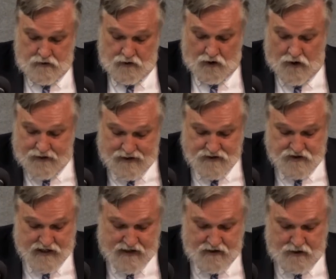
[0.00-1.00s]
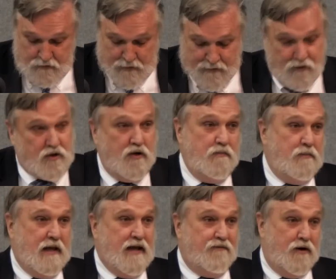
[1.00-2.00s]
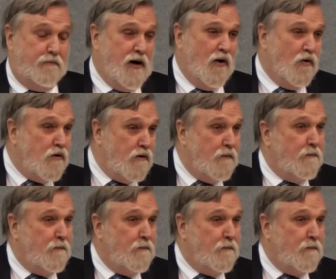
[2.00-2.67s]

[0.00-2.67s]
The law didn't say that the baby couldn't be given a boat.